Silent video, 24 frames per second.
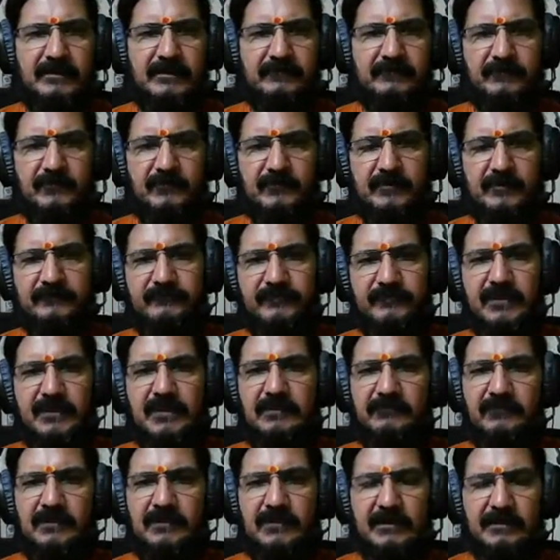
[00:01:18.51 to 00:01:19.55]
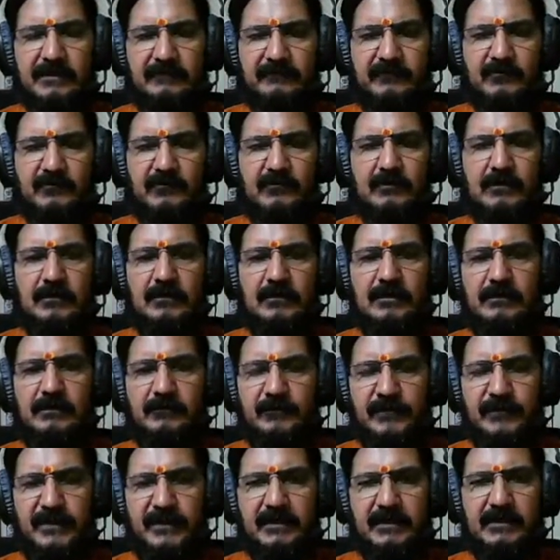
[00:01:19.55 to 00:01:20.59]
F2, F3 will give you a
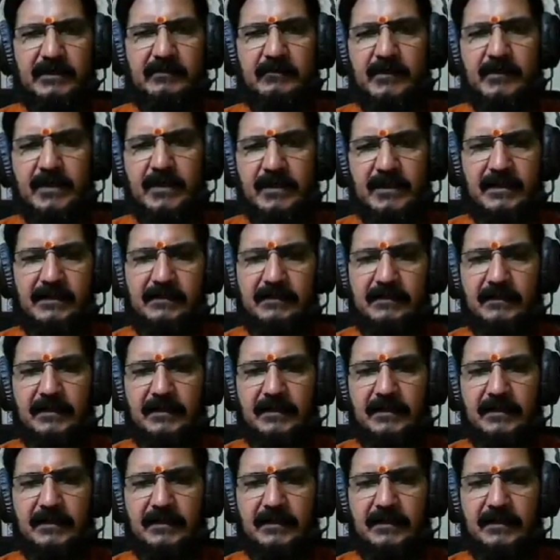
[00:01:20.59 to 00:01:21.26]
complete command line.